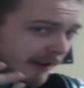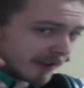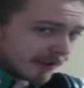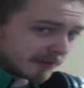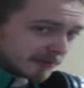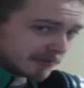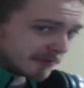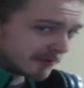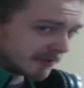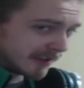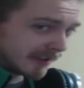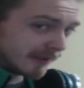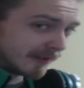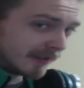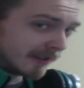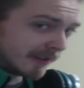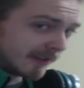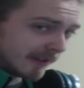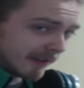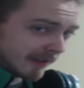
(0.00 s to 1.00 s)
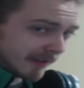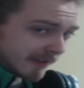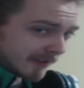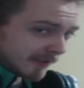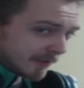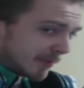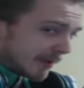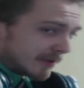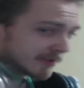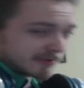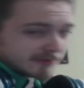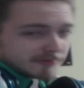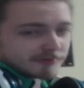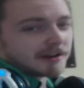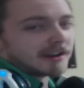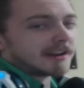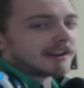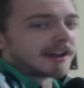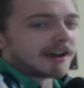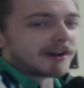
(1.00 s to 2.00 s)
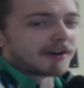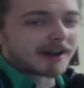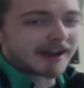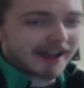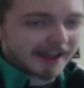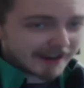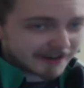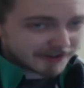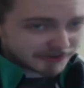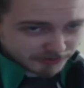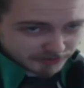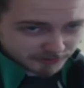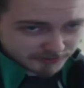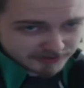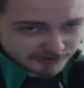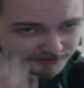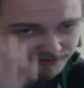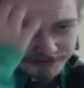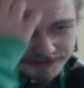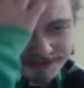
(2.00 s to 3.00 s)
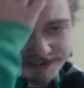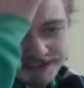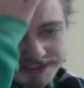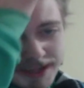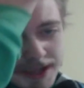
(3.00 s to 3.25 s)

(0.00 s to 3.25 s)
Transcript: looking uh, the best right now either with all this